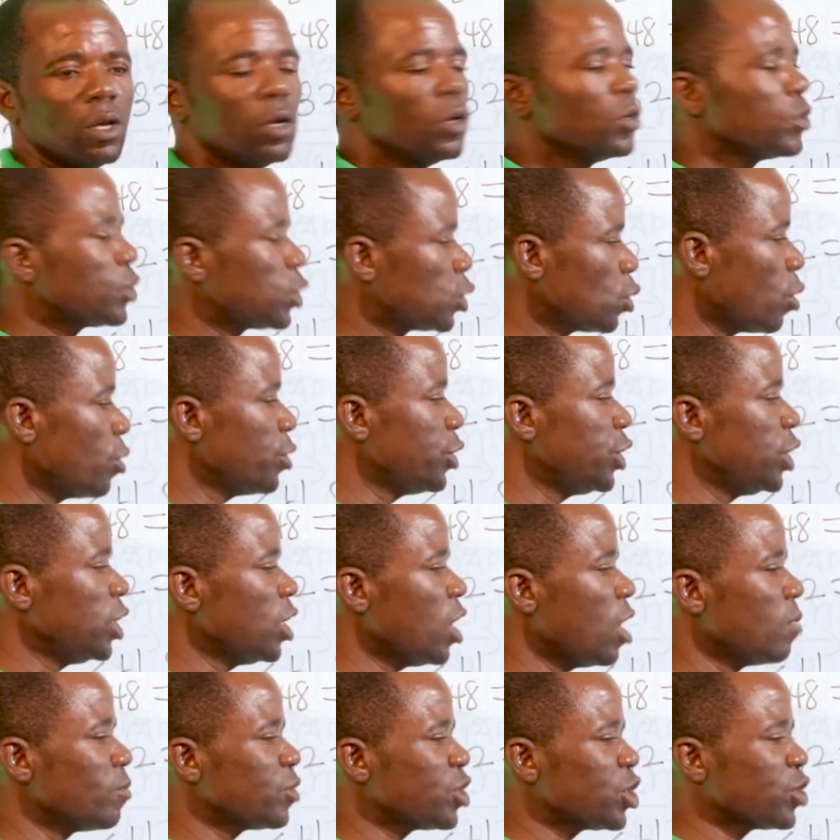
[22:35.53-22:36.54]

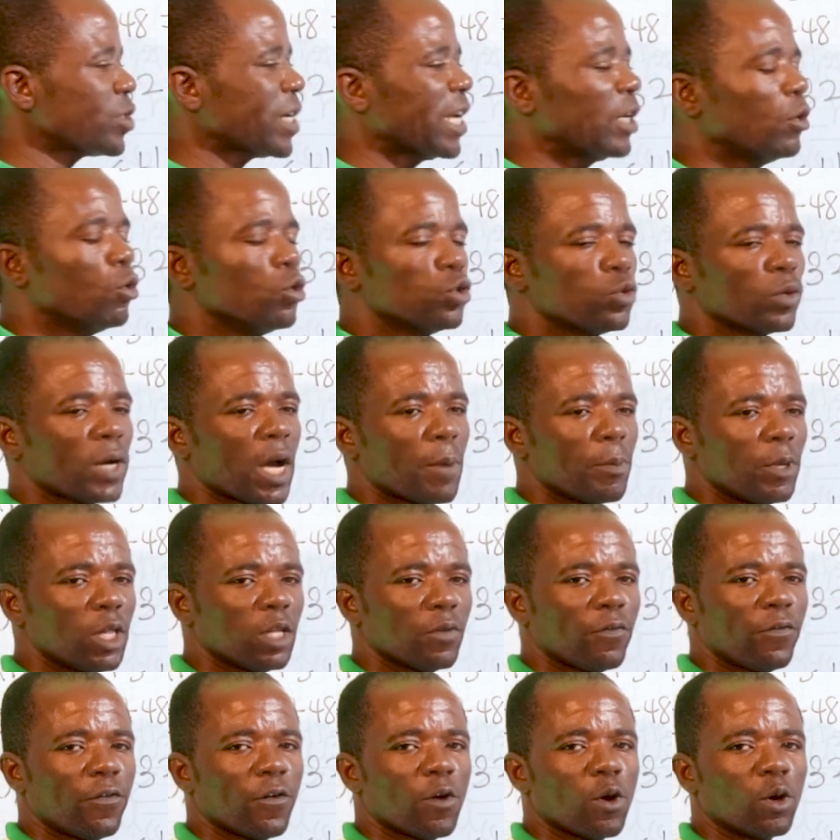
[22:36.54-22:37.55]
Sodium
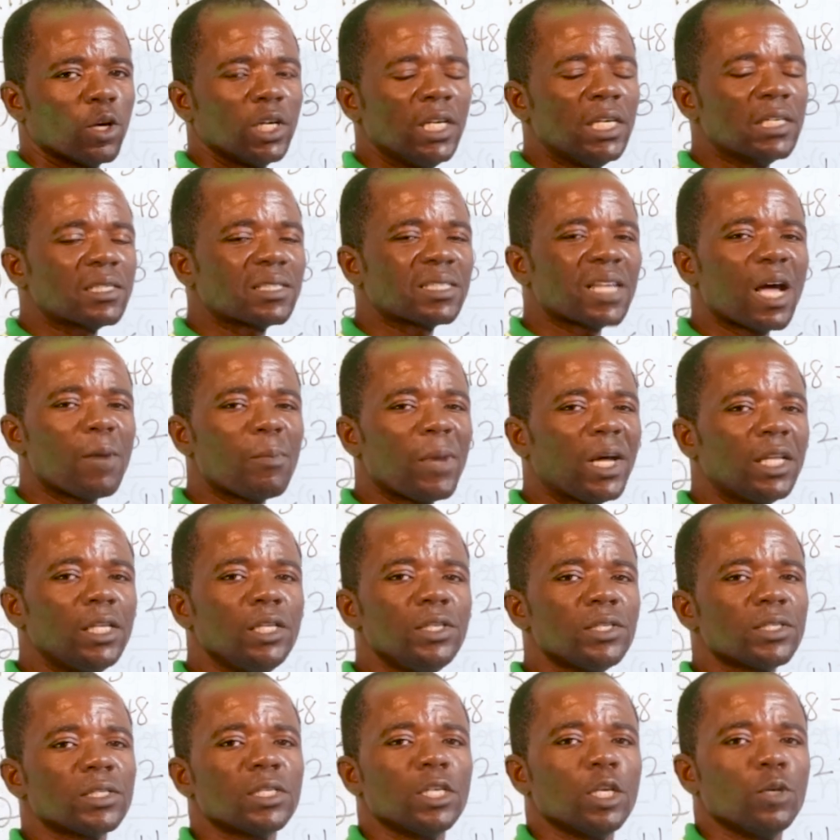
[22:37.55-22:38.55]
triisocarbonate 4 is thermally
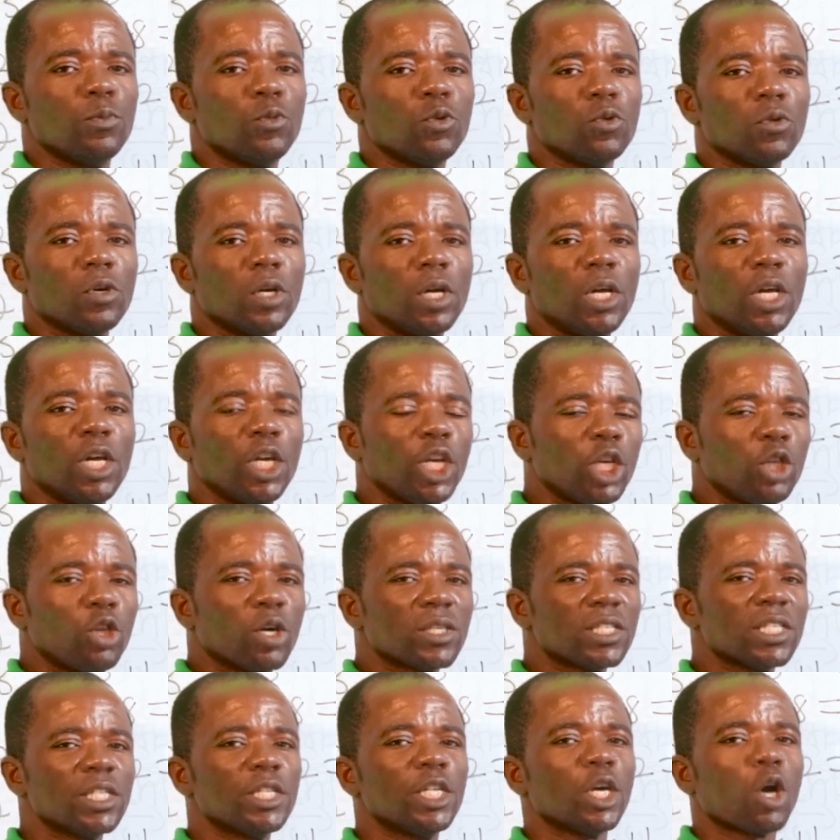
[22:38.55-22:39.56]
stable. It
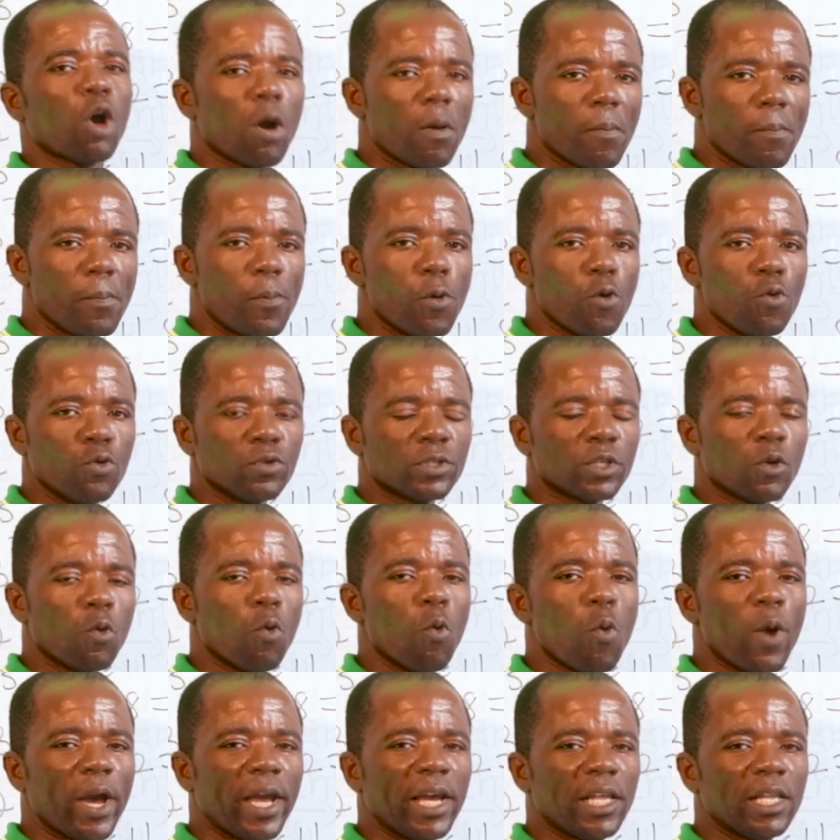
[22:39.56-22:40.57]
doesn't decompose
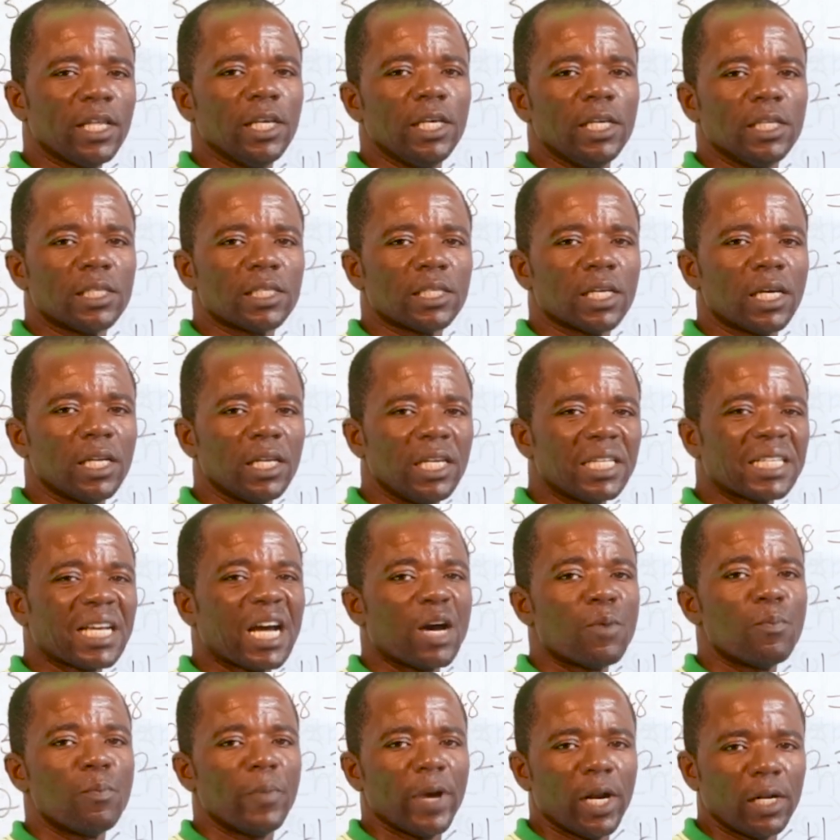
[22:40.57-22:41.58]
when heated. It
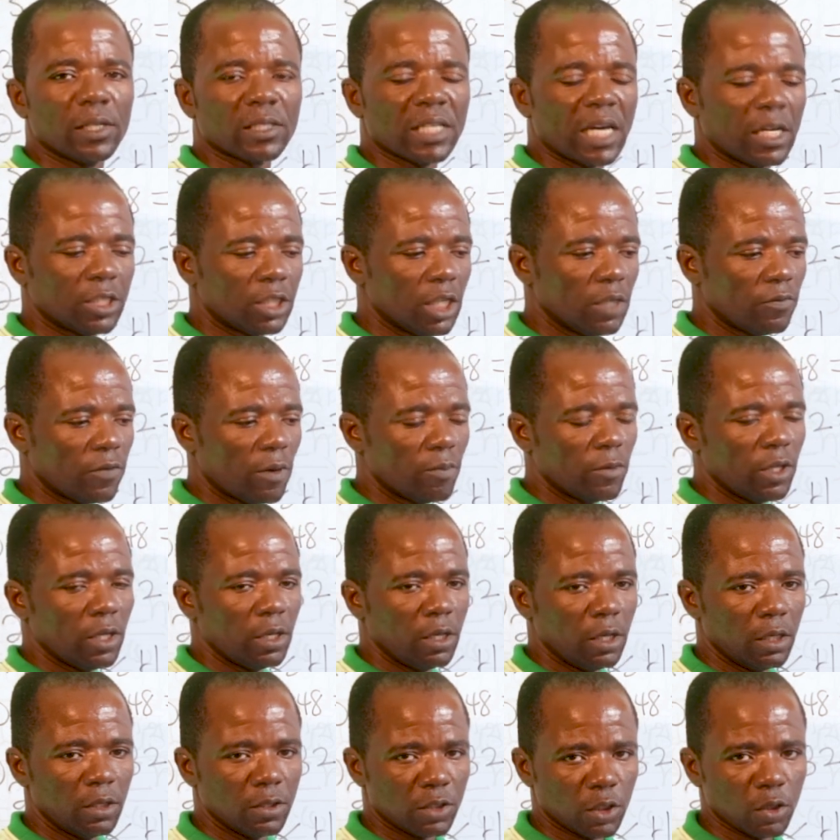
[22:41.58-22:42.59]
can melt and change from
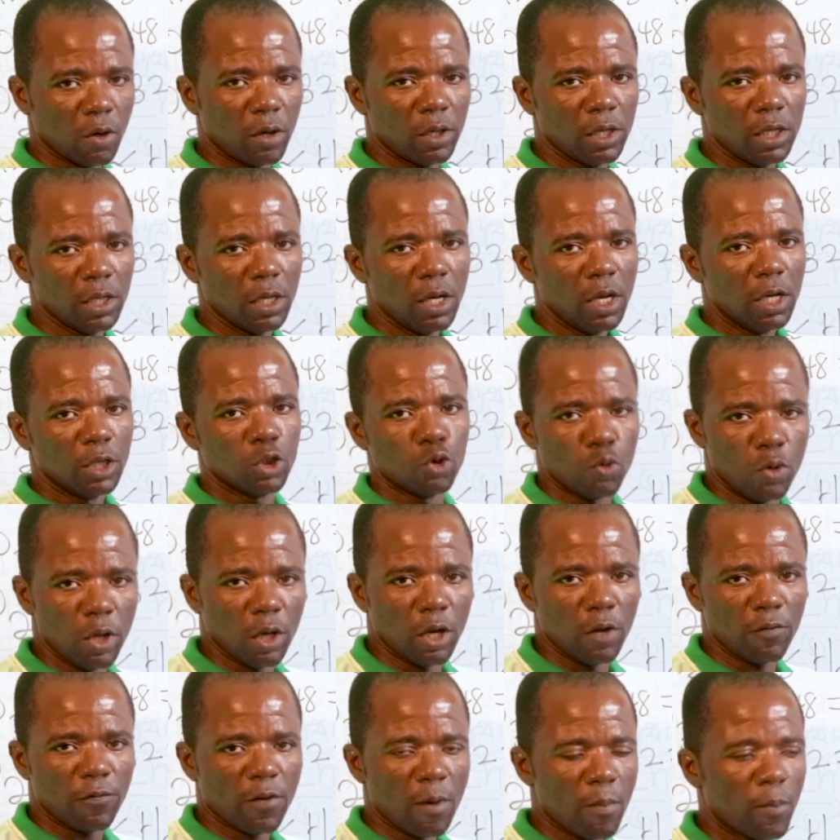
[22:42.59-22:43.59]
the solid to
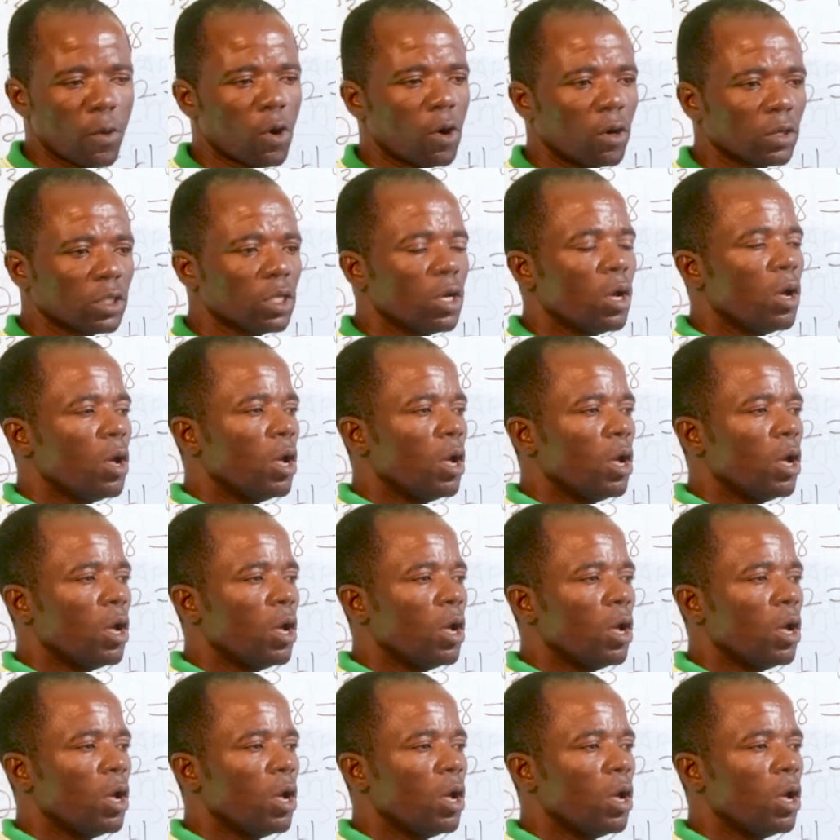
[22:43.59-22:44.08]
liquid from both.